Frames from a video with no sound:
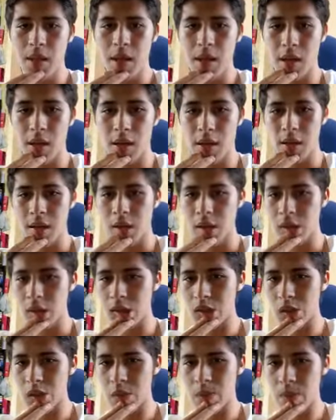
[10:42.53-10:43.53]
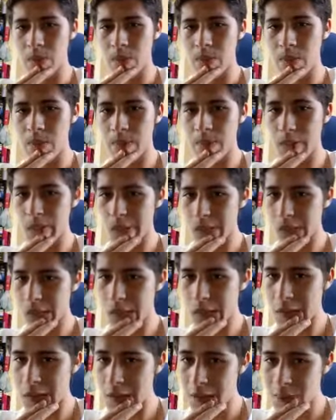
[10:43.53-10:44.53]
and
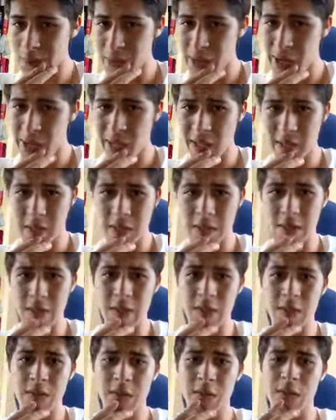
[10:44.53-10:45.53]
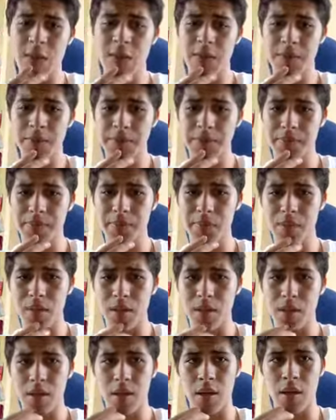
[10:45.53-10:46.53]
the Soviet Union,
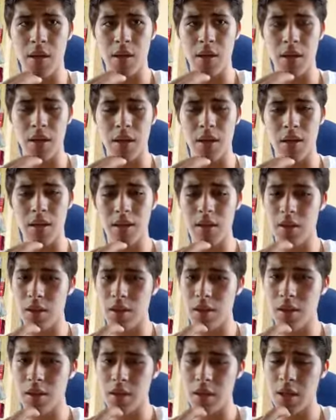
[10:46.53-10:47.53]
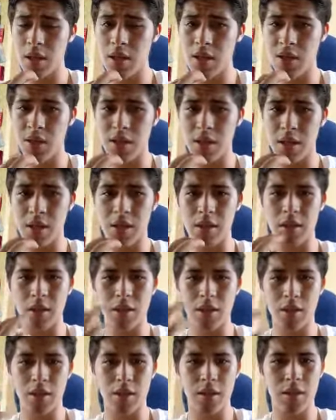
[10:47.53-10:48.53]
they thought that
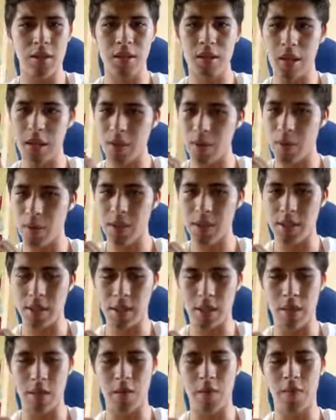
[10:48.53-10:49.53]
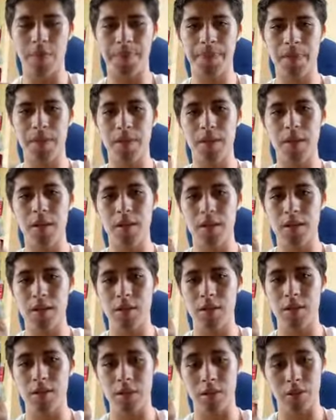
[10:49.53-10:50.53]
wasn't enough,
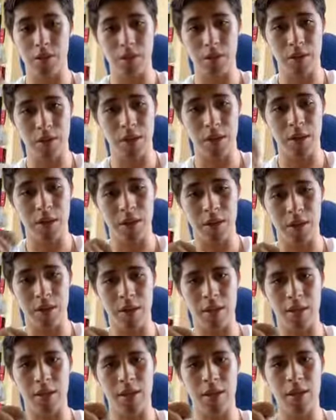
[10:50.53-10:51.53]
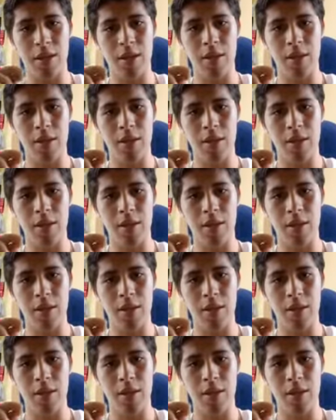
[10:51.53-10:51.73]
so they did,